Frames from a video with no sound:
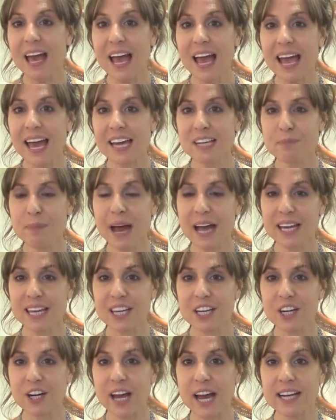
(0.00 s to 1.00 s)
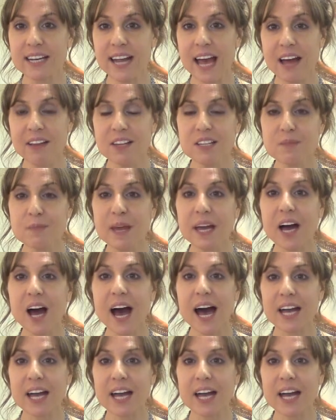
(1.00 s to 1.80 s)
Hand back here, and now let's make a